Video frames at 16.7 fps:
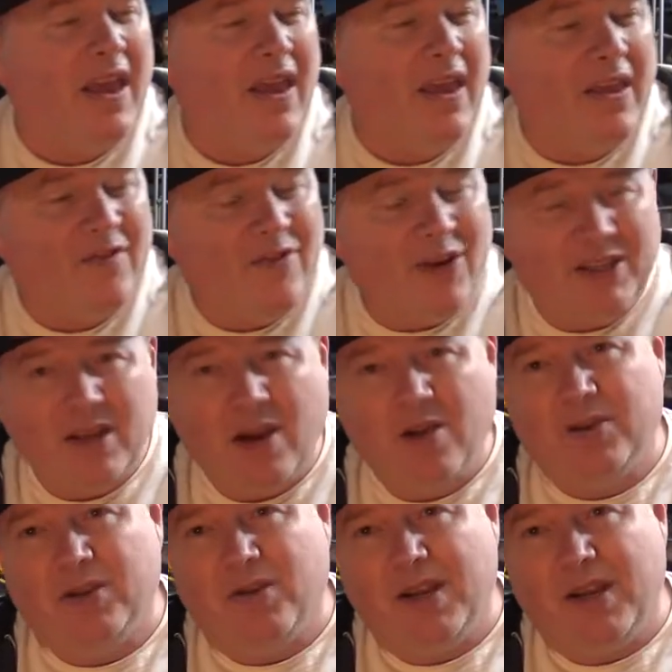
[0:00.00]
If I
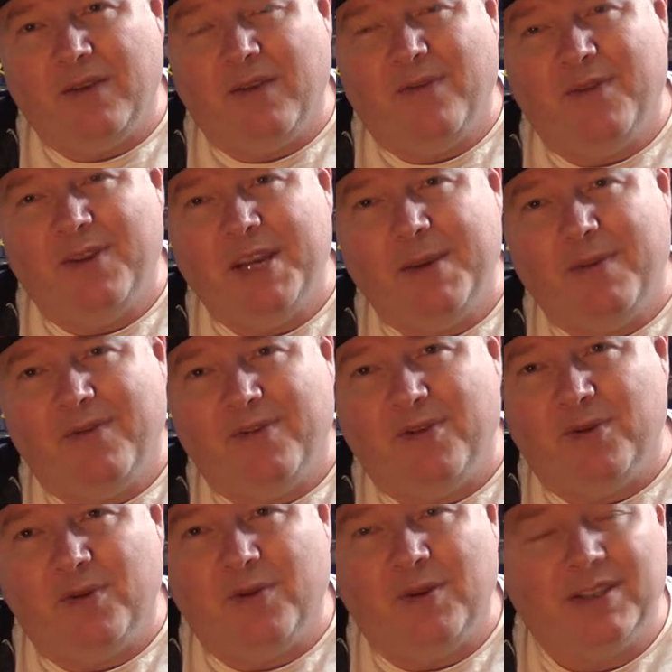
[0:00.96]
don't do another video
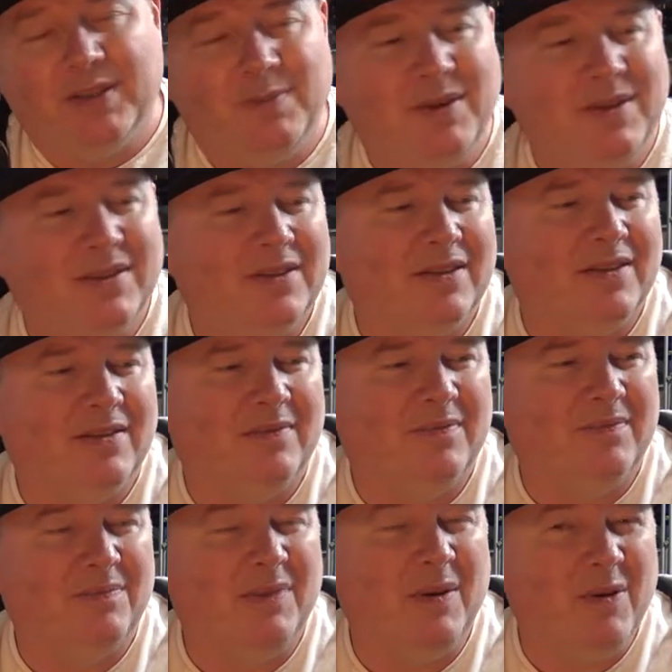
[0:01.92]
before Christmas,
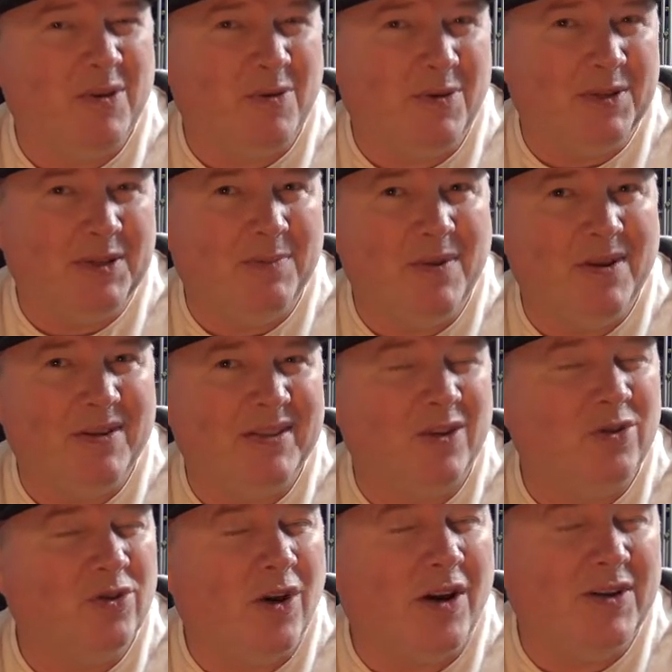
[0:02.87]
Merry Christmas.
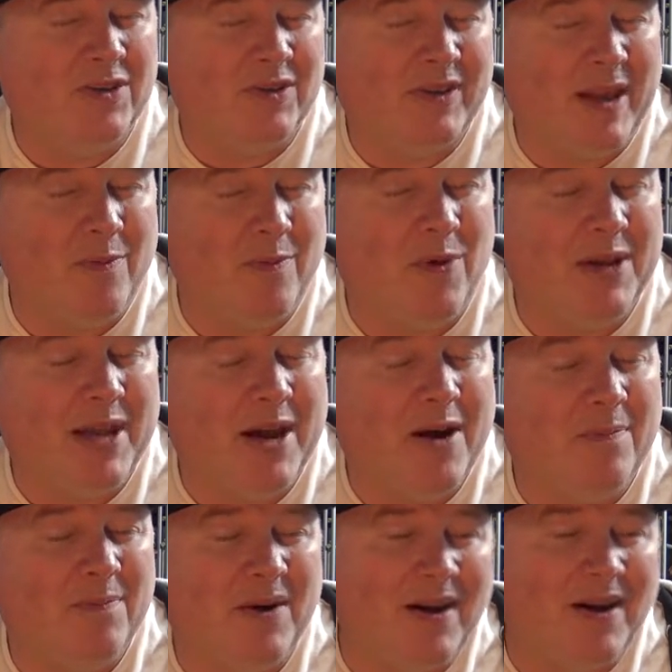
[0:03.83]
I'll try to get one
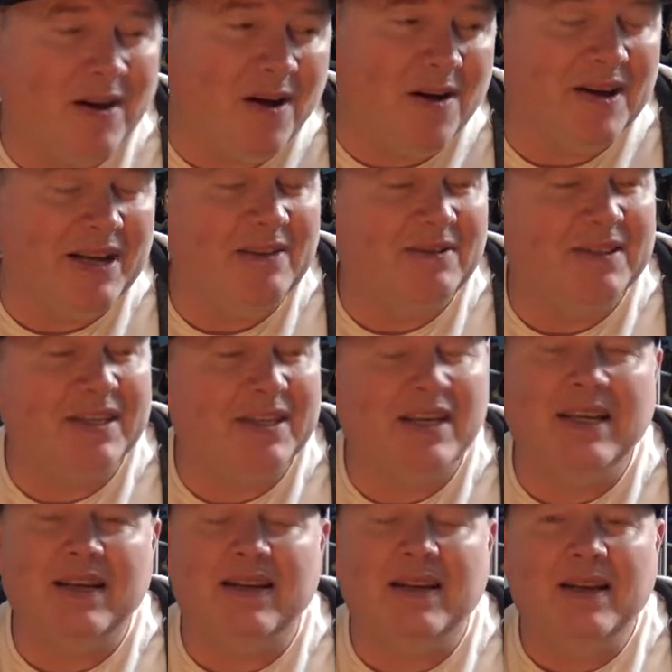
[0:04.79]
out, but I can't
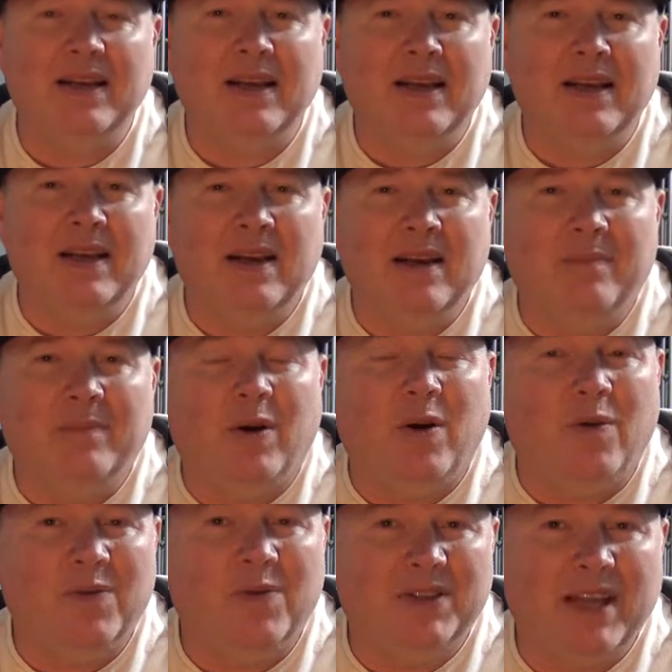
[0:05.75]
guarantee it. But
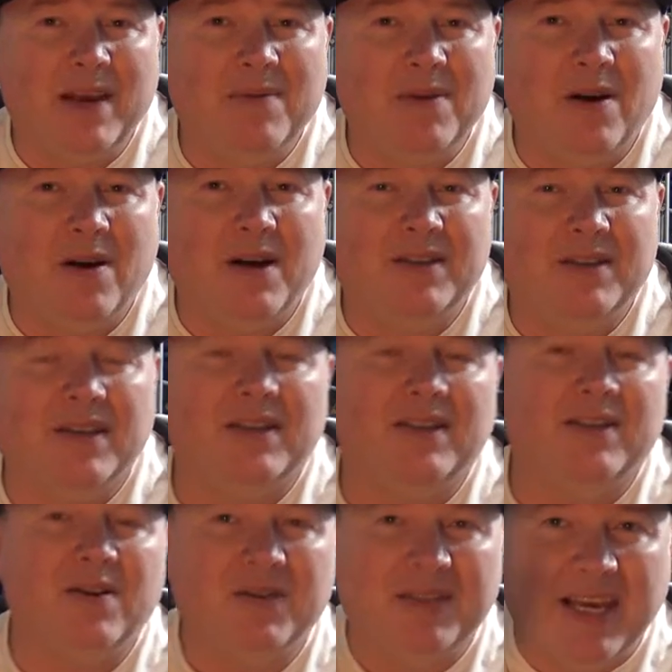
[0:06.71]
all the same, guys,
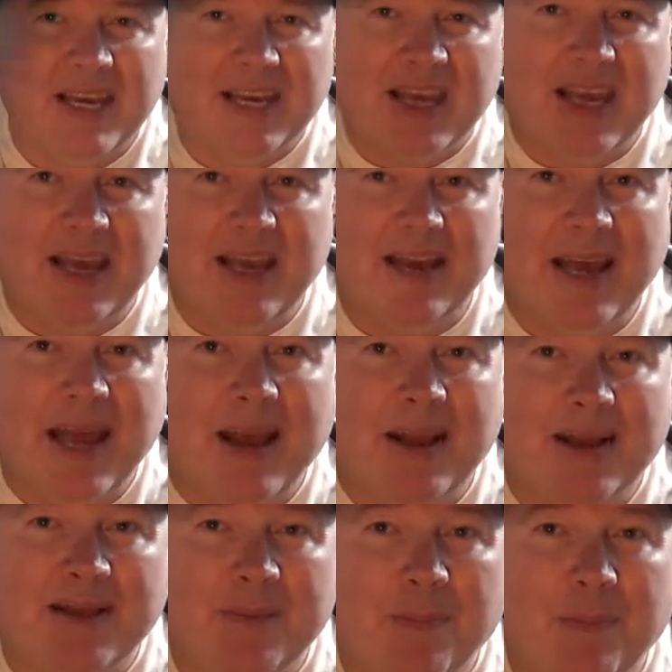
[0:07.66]
you take care,
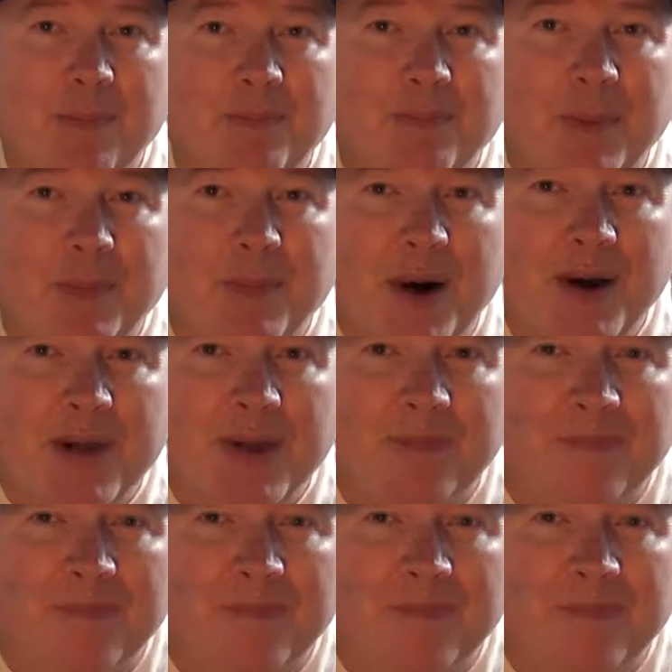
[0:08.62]
and bye-bye.